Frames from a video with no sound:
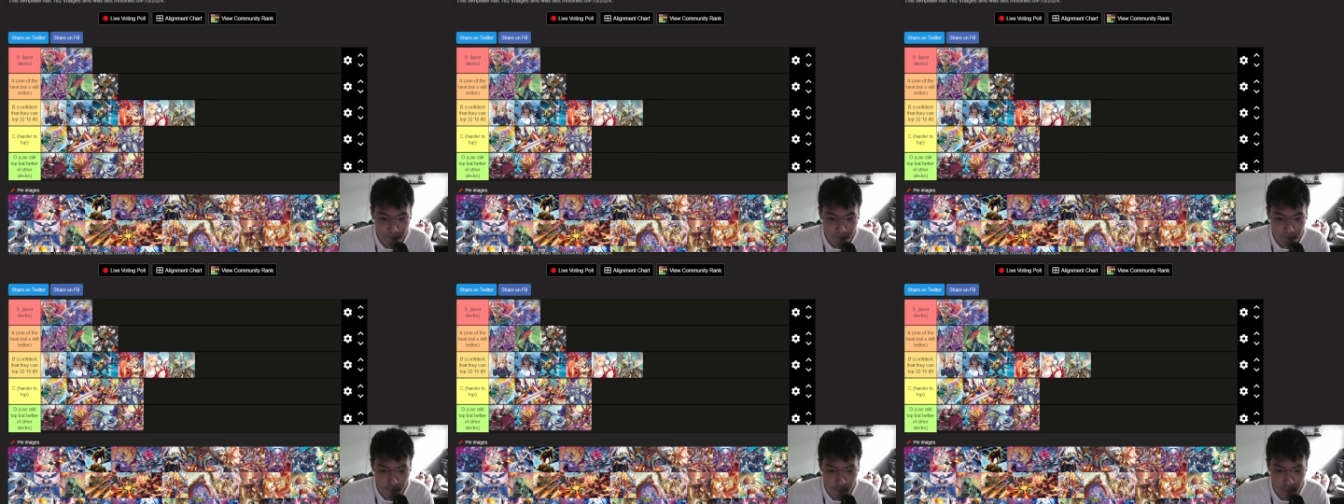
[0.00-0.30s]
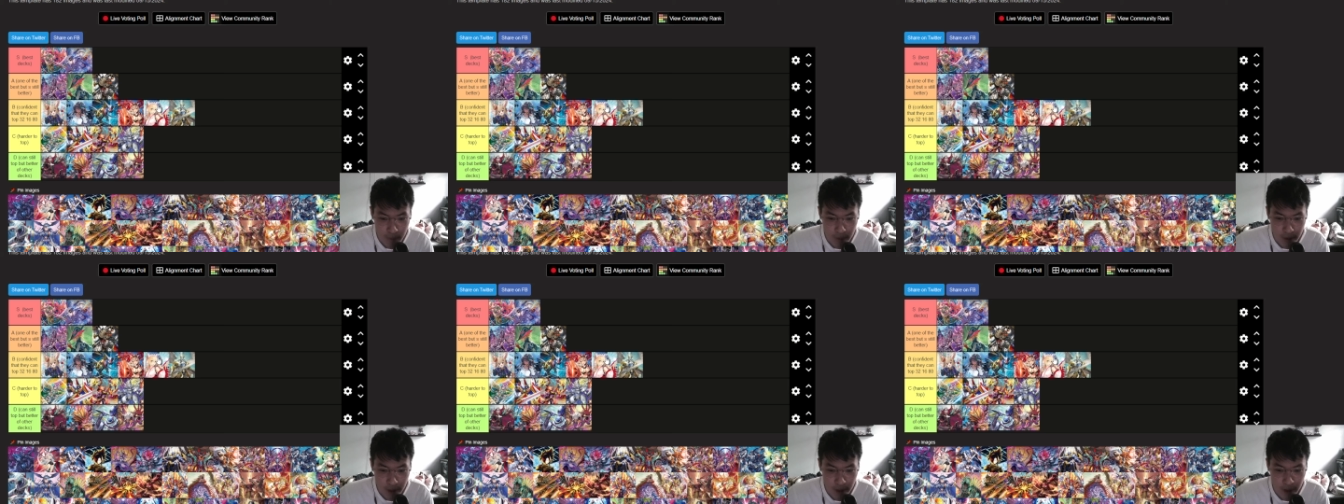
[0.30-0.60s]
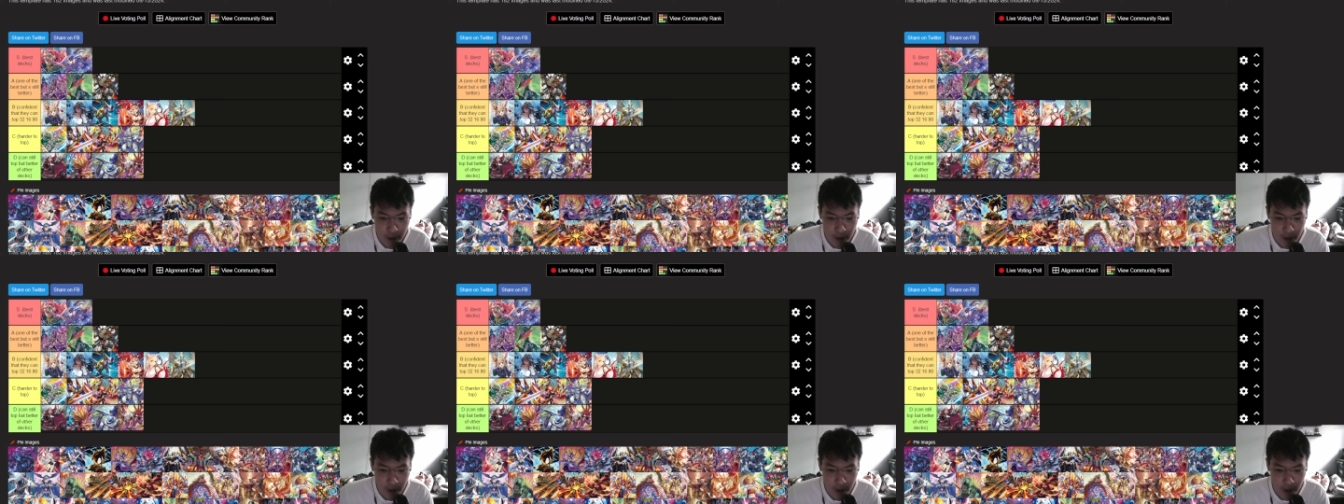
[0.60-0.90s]
maybe it's
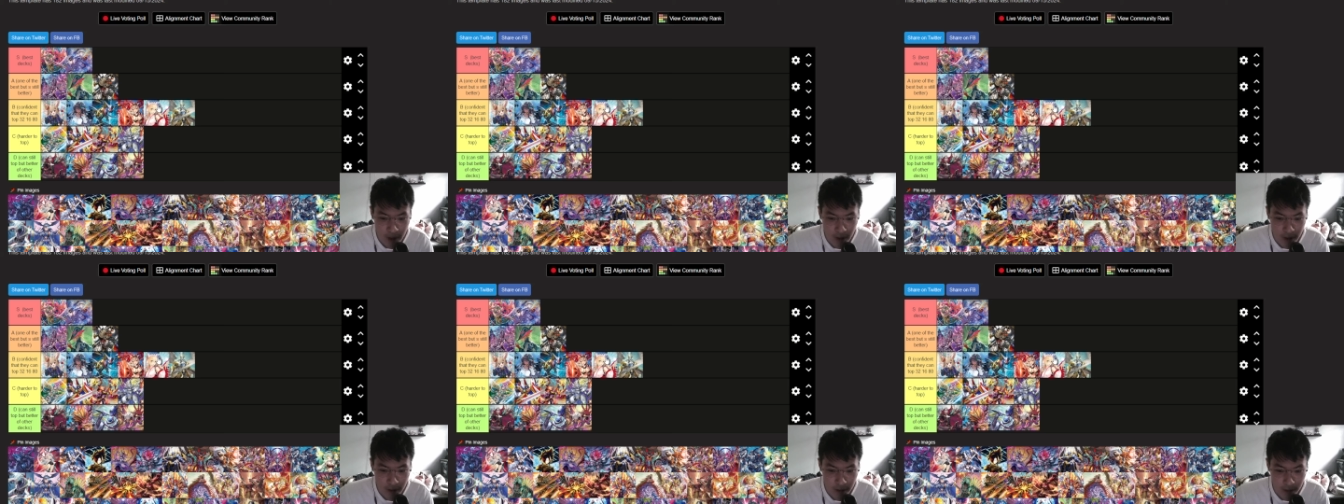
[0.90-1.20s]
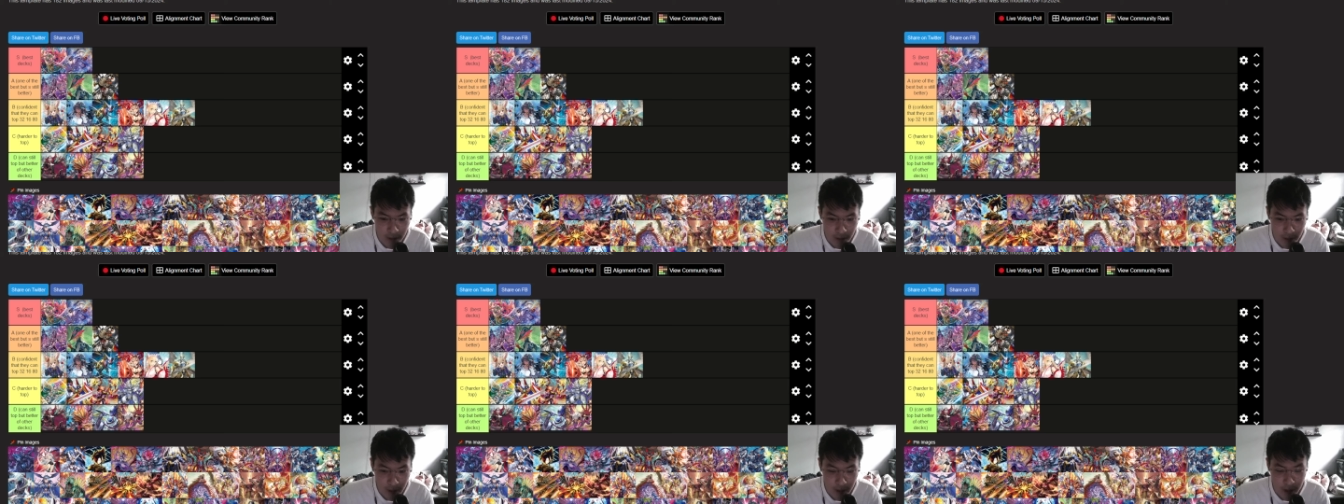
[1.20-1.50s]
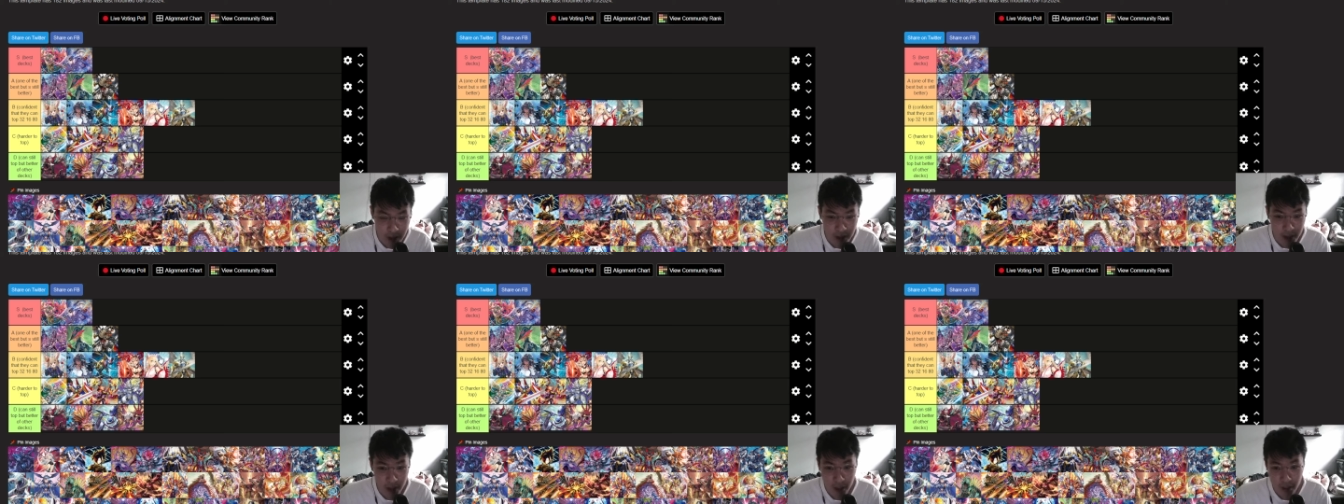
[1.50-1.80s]
hard maybe
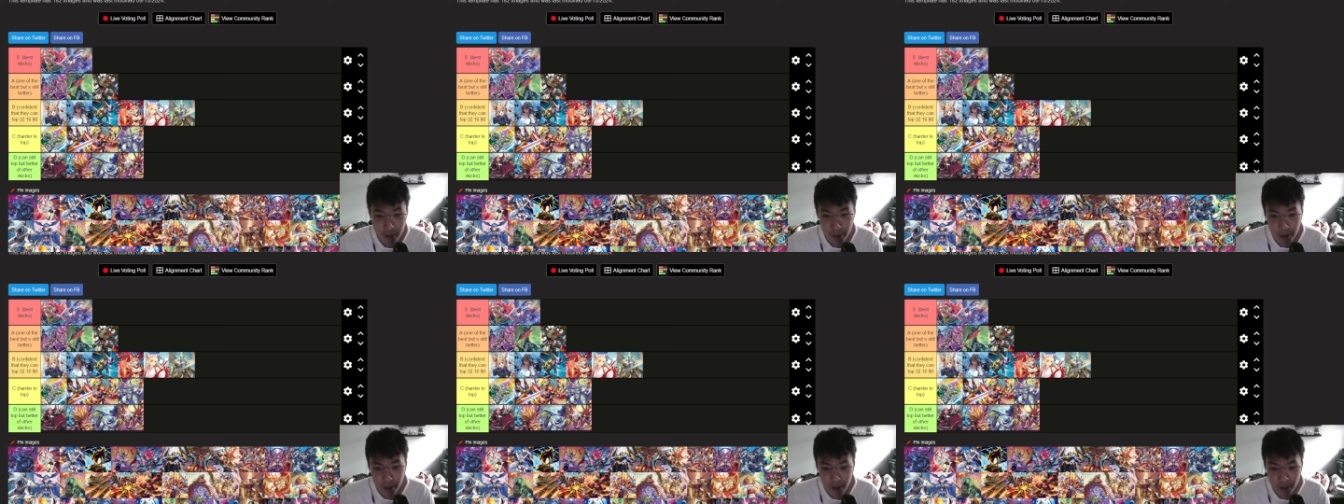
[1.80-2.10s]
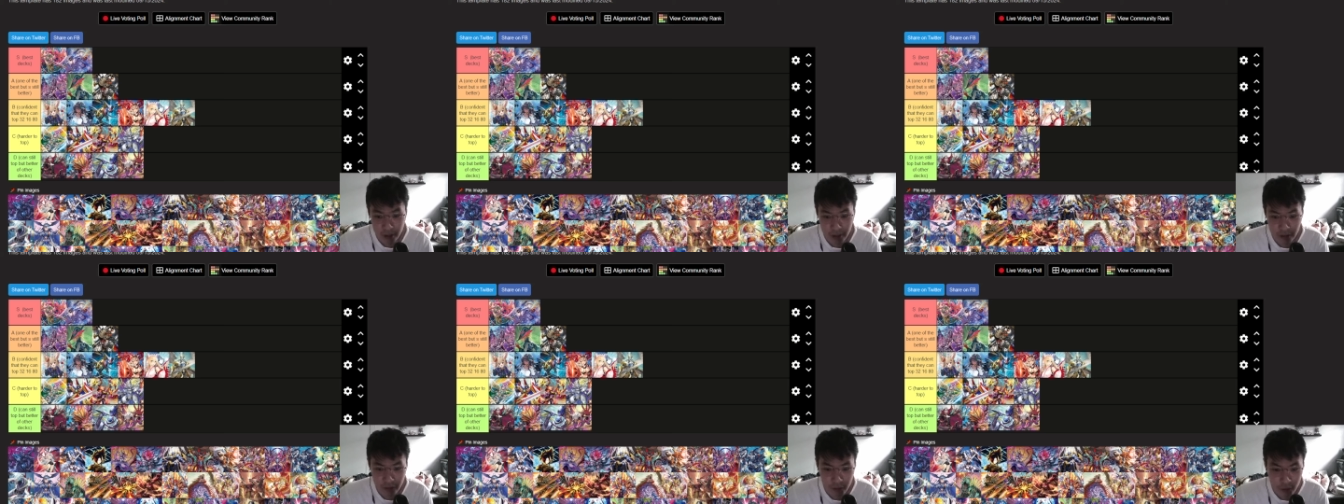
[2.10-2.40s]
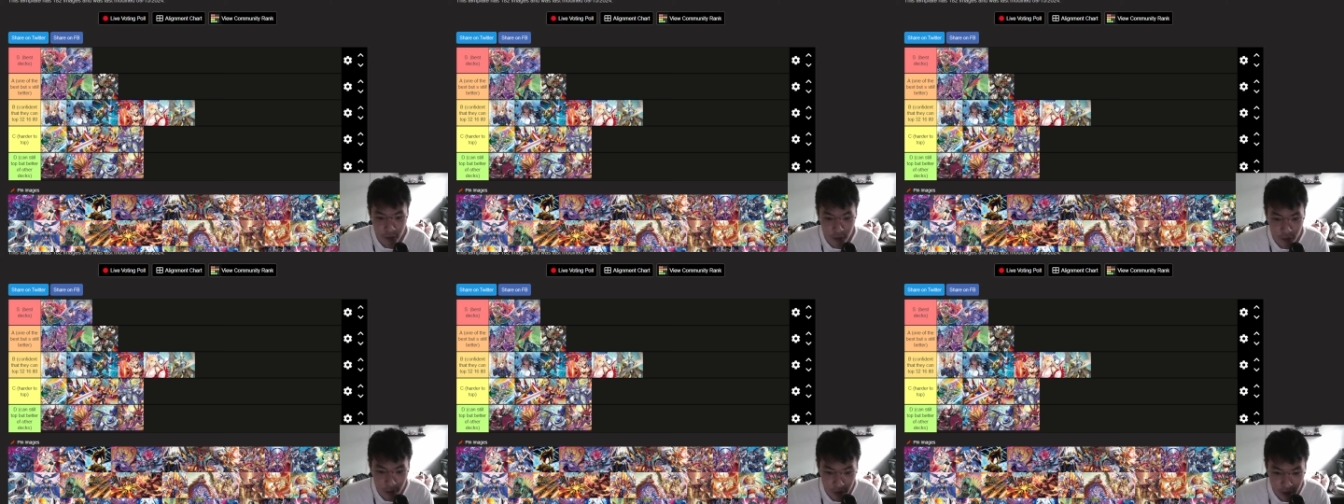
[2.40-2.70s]
it's hard because you have
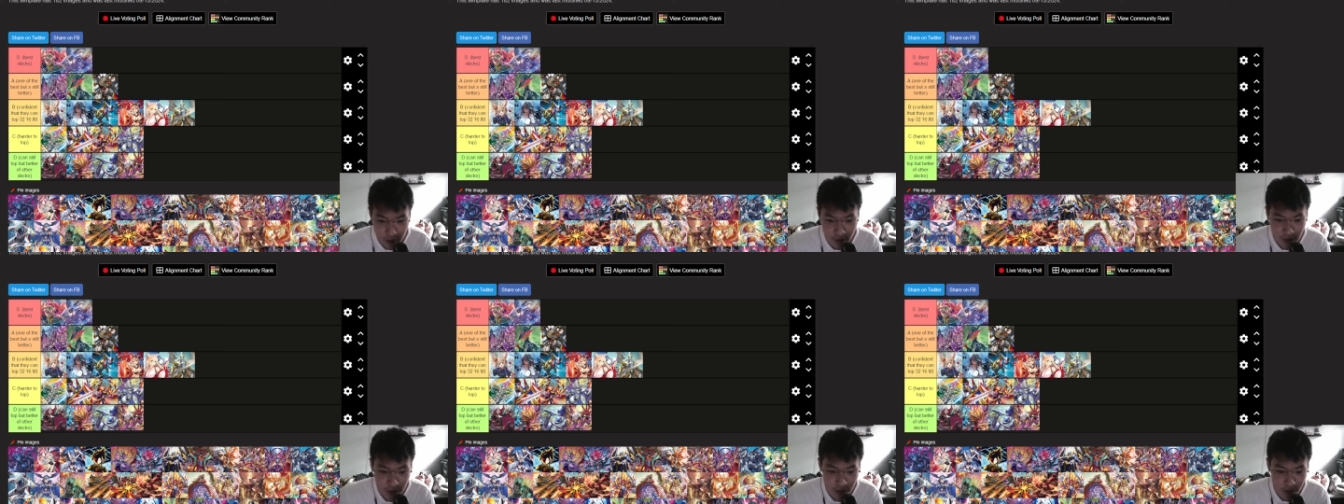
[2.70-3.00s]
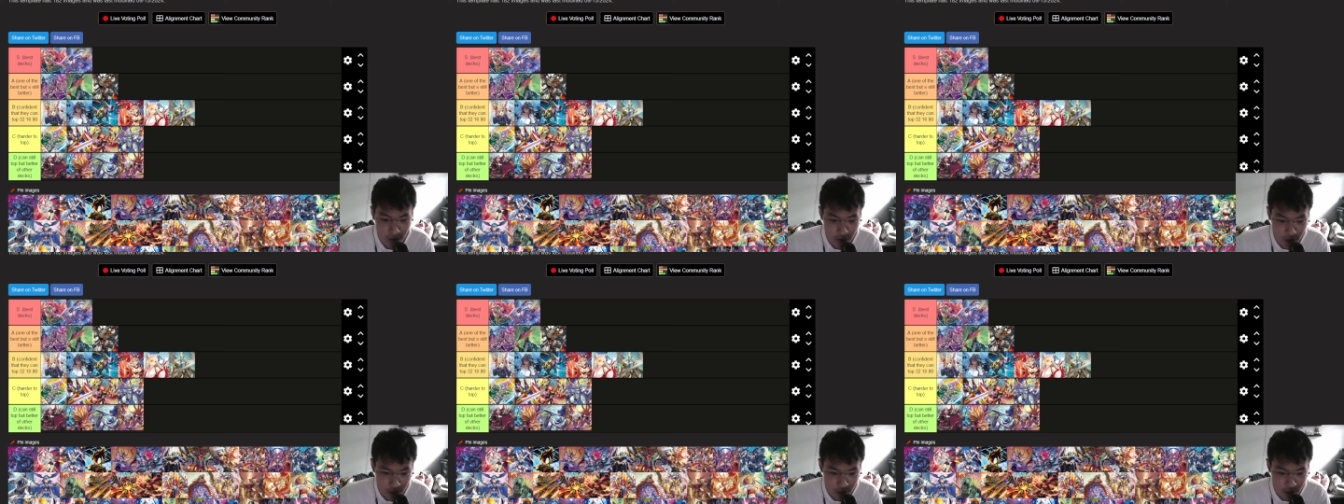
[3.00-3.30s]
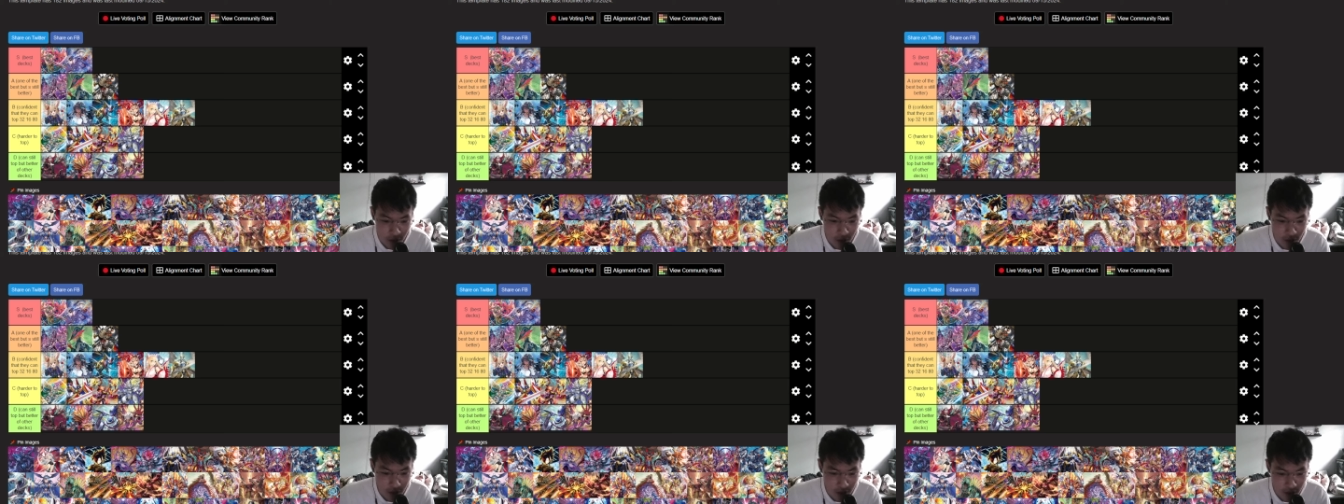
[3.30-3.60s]
to get rid of
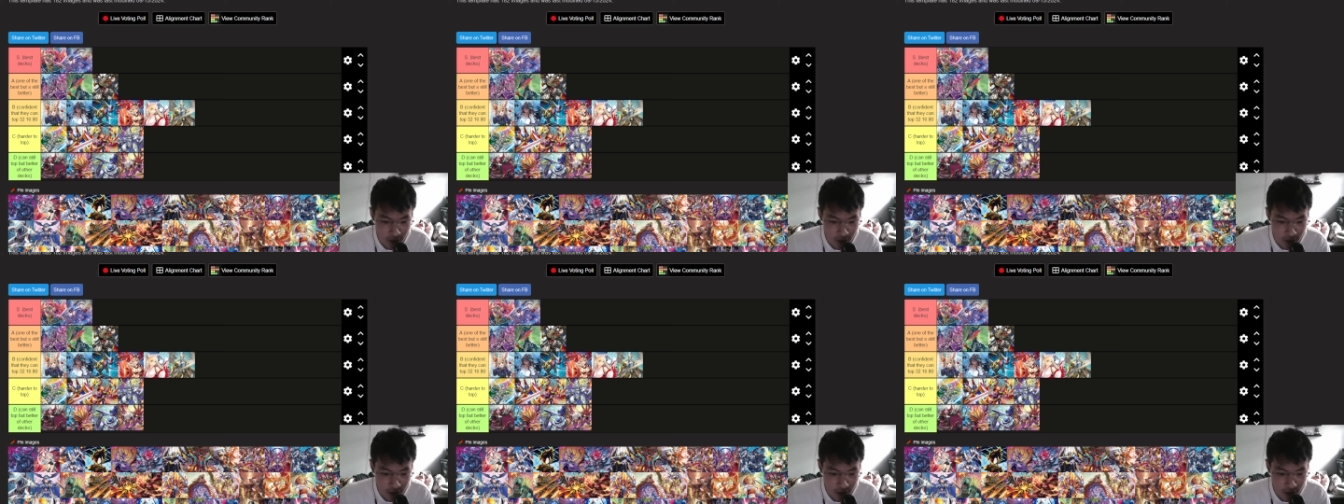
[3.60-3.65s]
your